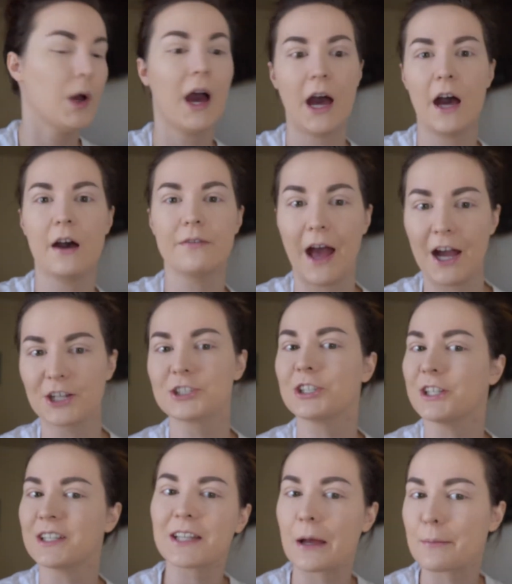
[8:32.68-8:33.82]
have
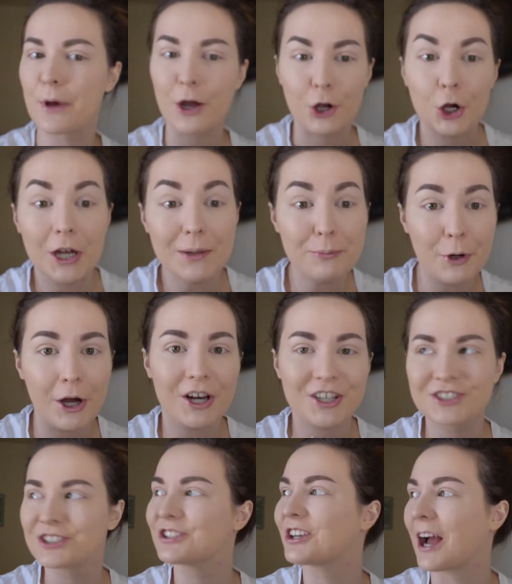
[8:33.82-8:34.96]
actually some cream
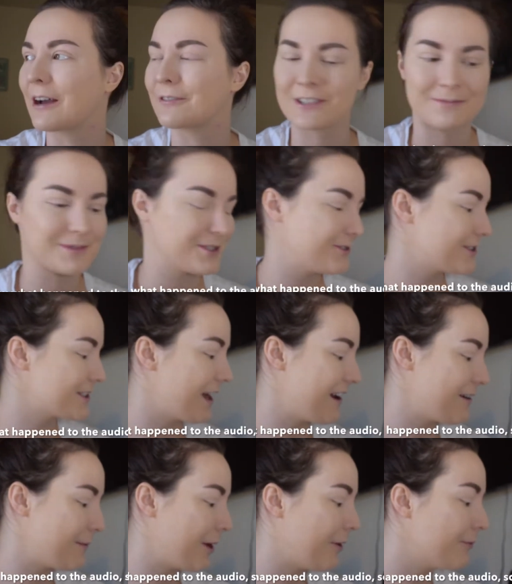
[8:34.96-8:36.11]
products to try, which I'm so excited
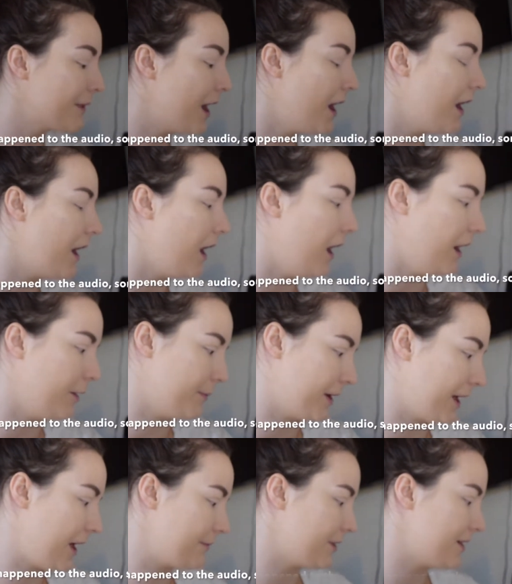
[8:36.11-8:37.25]
about. But I
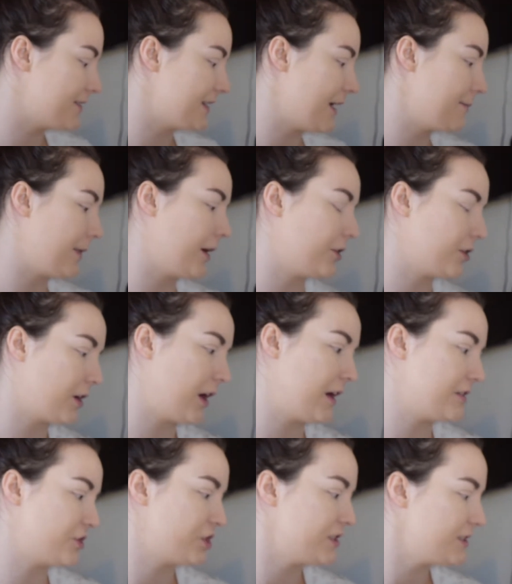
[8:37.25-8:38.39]
am gonna set my under
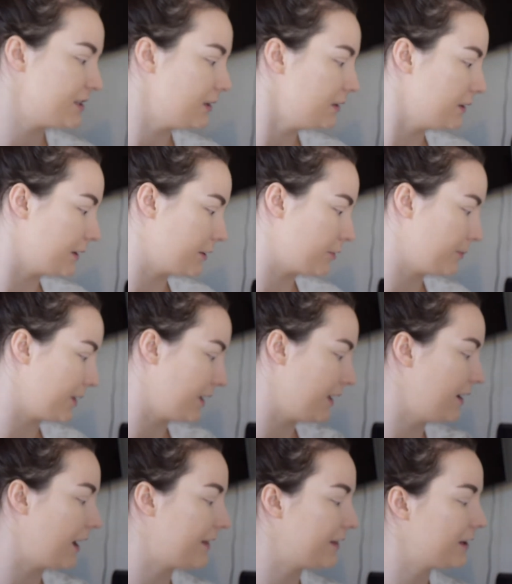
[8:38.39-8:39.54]
eyes just a little
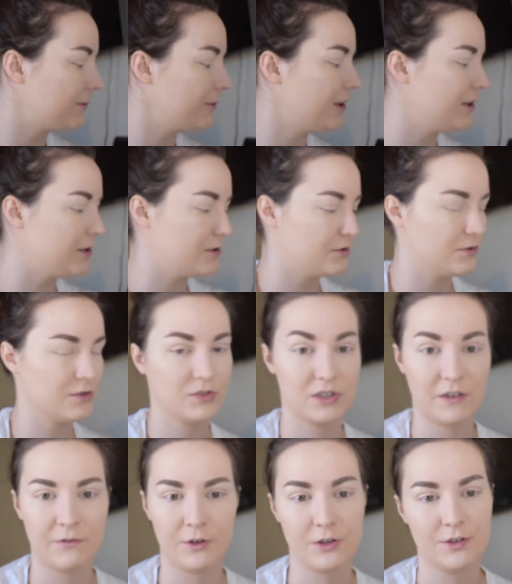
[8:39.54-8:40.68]
bit. I think I'm gonna use,
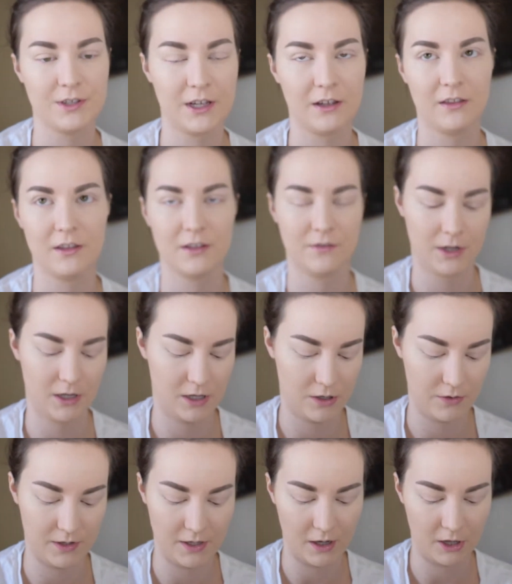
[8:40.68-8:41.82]
for the sake of this
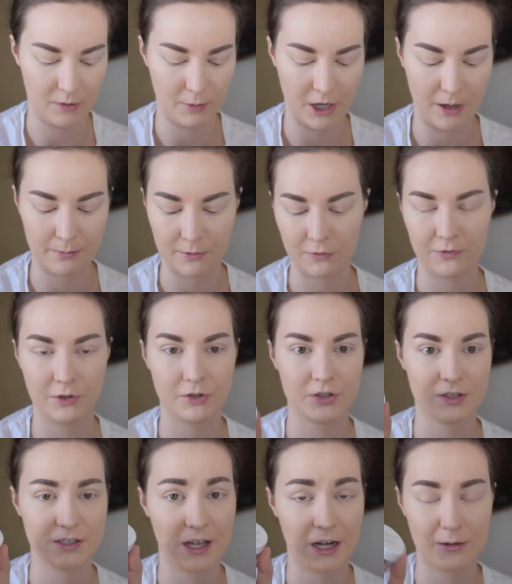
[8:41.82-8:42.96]
video, the Colourpop No Filter
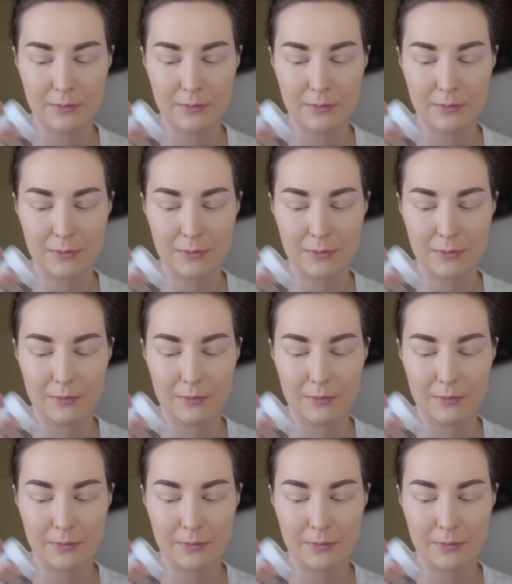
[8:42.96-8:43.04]
Setting